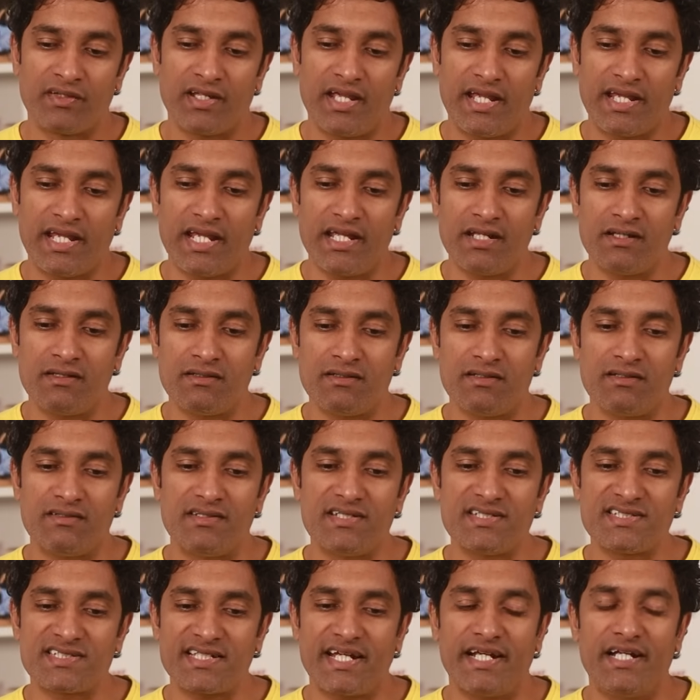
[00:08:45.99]
Again,
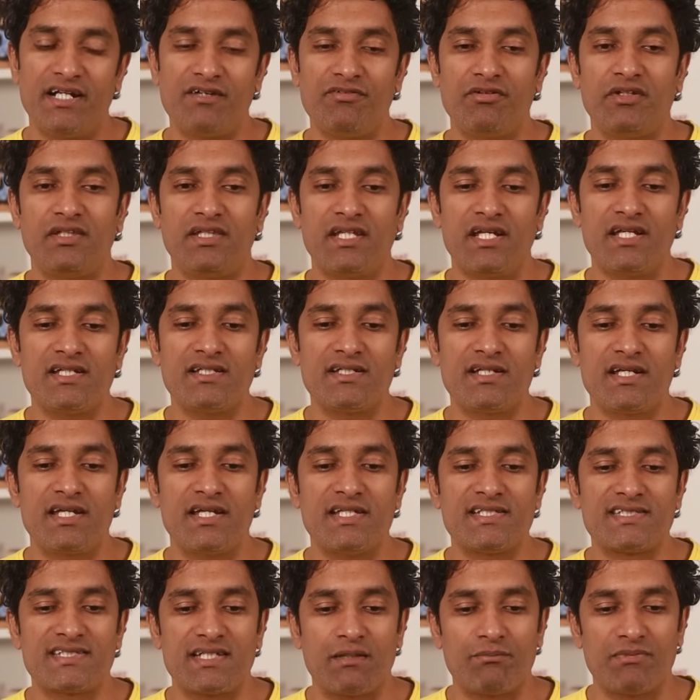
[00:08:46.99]
this kind of a thing
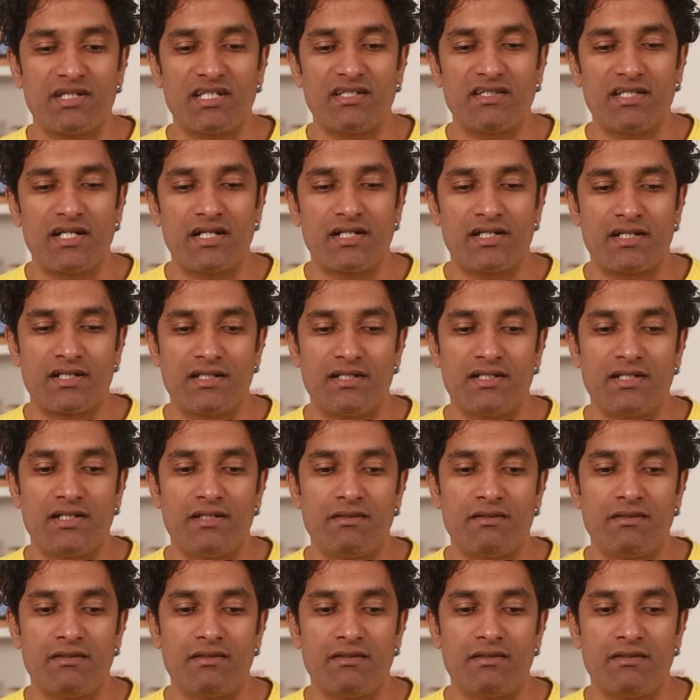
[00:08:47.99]
is something that